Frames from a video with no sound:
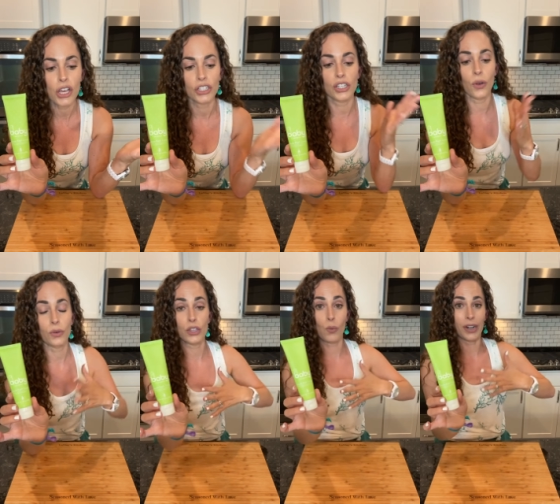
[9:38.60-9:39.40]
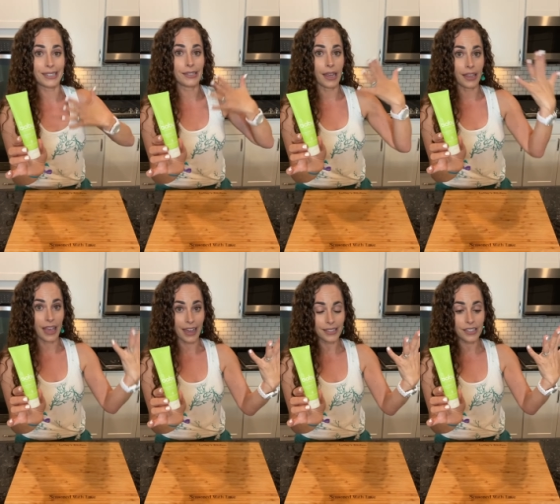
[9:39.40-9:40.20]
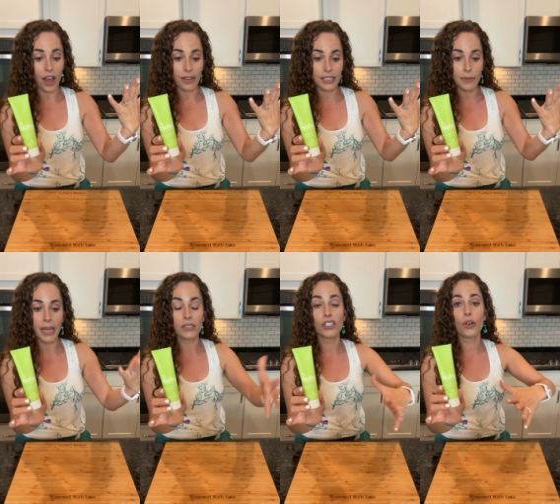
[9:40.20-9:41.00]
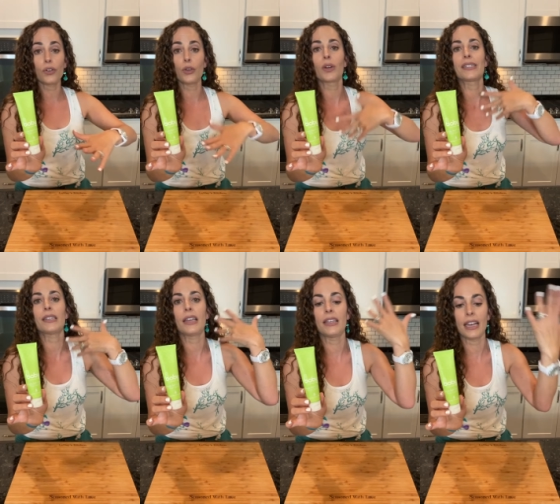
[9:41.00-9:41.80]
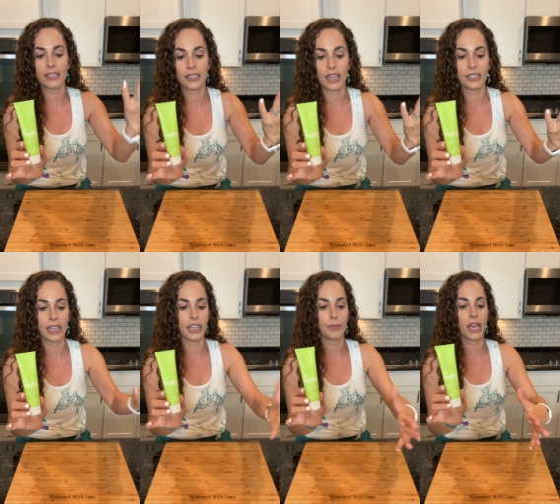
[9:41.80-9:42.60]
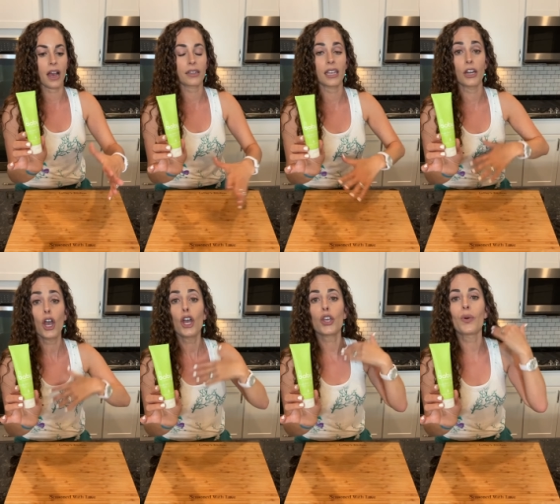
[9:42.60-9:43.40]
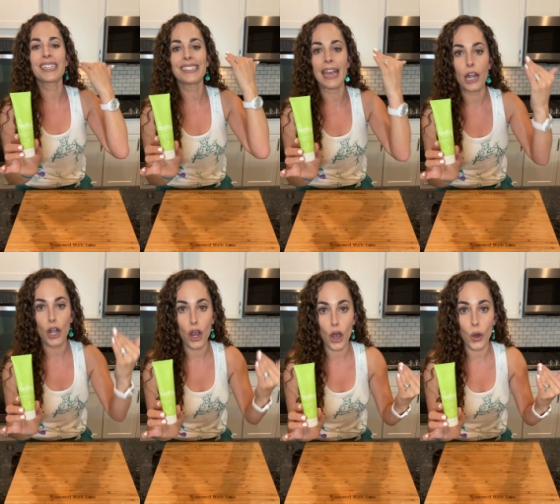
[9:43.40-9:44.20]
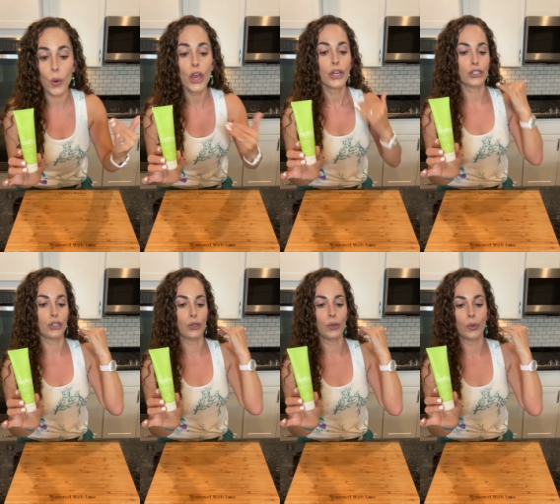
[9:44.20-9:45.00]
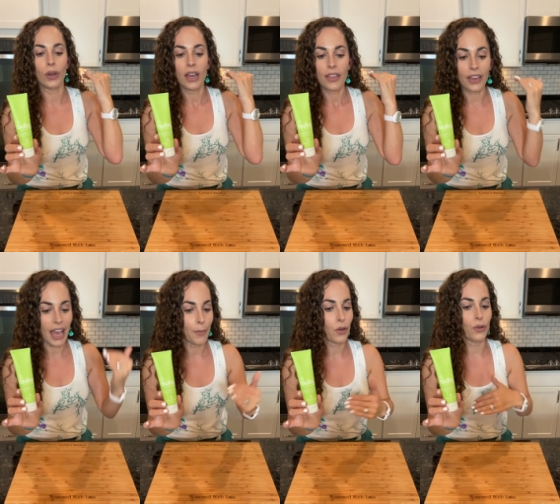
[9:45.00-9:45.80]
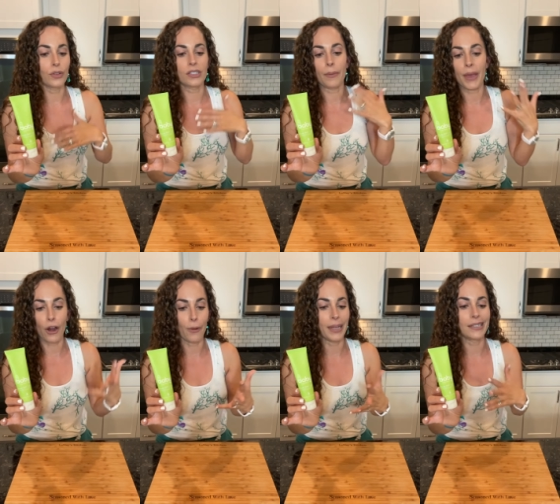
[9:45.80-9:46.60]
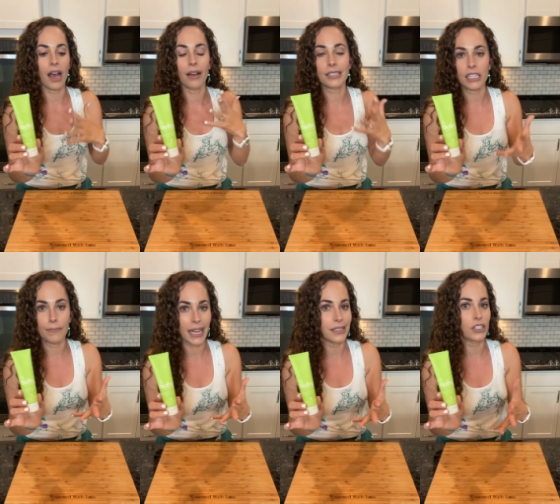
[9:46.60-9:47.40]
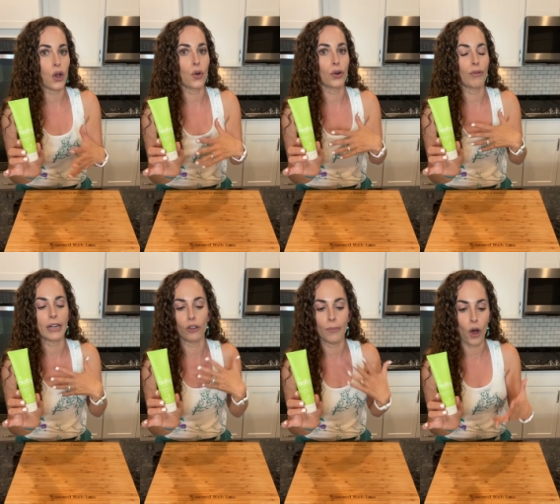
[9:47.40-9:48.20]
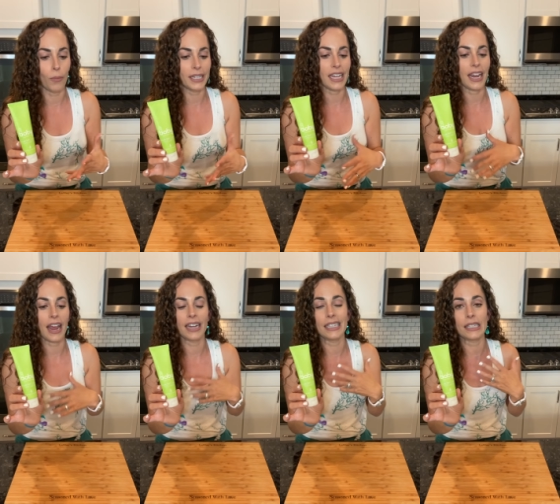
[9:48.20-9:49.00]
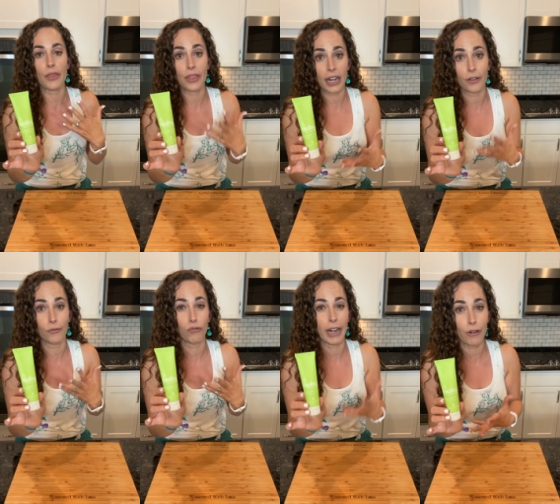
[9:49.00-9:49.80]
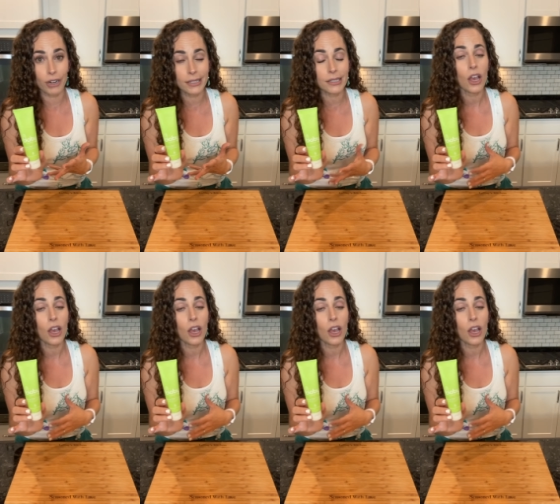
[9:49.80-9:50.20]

So you want to say yes to oxybenzone, you want to say yes to titanium dioxide, you want to say no to the chemicals, the parabens, oxybenzone, retinol palmitate, any synthetic fragrance.